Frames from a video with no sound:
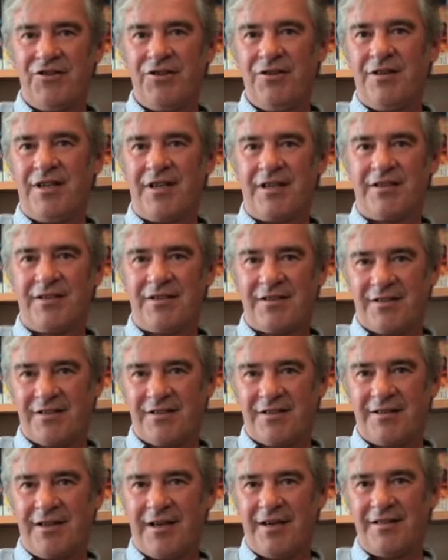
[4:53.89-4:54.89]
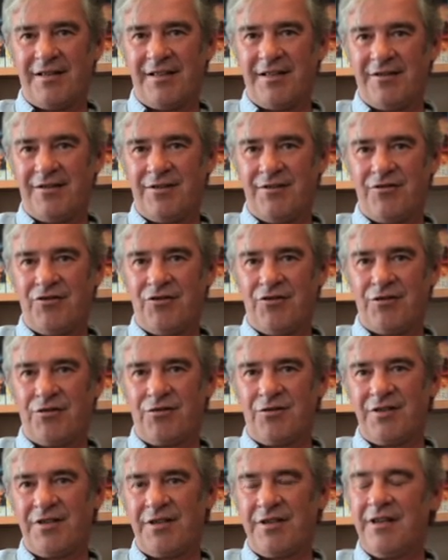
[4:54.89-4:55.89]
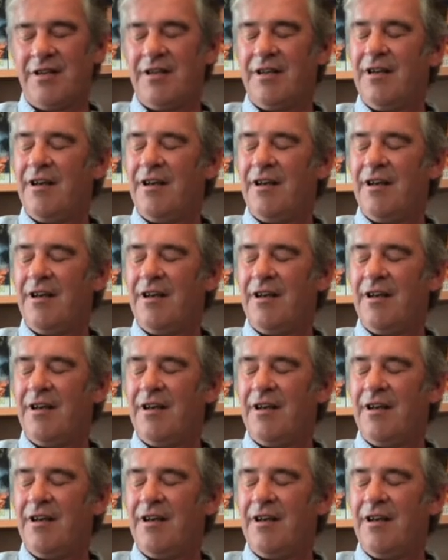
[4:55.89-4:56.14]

tunics slightly too short.